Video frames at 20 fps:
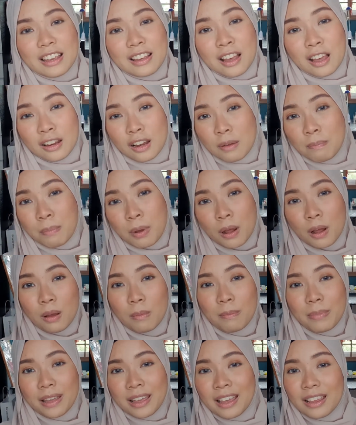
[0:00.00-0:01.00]
ColourPop
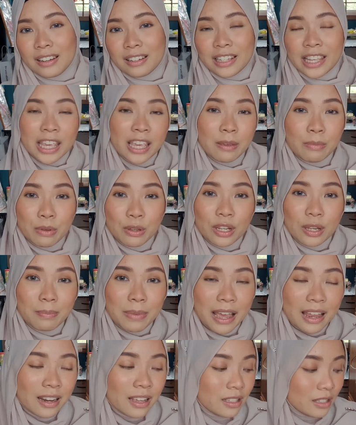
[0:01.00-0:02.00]
and K-Beauty
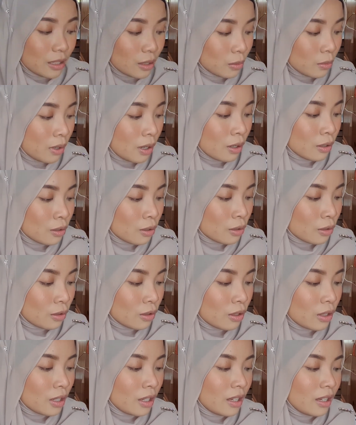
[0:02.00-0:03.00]
palettes as well.
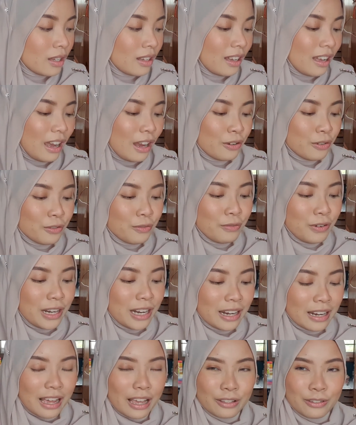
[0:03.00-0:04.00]
So I don't
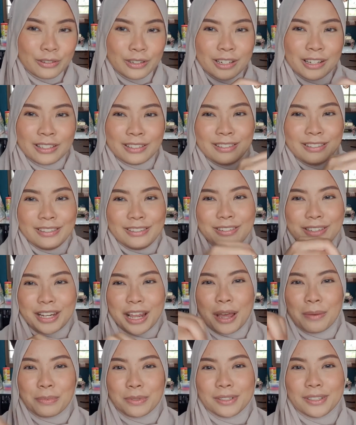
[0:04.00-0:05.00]
really like to just
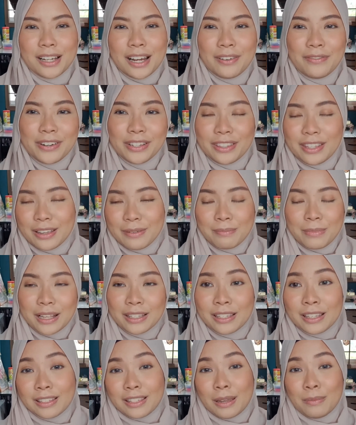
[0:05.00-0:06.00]
dabble everything, but
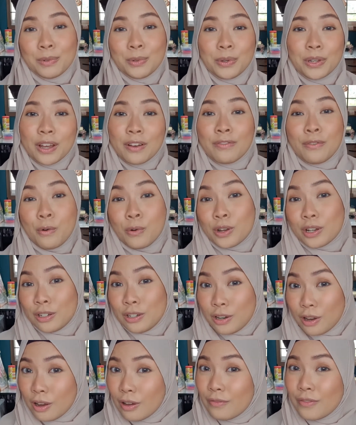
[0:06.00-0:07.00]
since I'm doing a
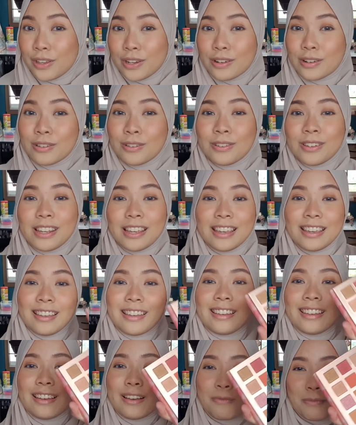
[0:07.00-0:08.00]
Focallure video today,
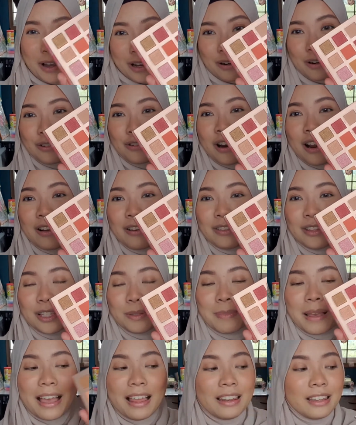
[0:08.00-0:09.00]
why not try out this
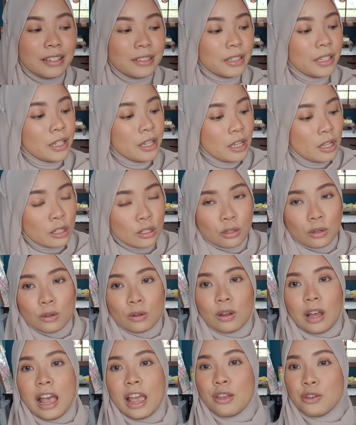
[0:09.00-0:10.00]
palette?
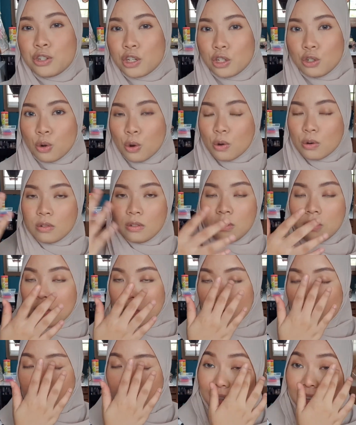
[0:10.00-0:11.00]
So I usually don't
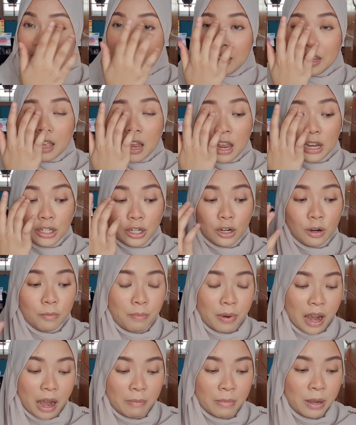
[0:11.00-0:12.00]
use any eyeshadow
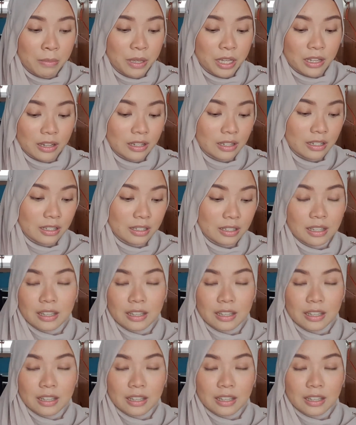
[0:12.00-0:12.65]
primer because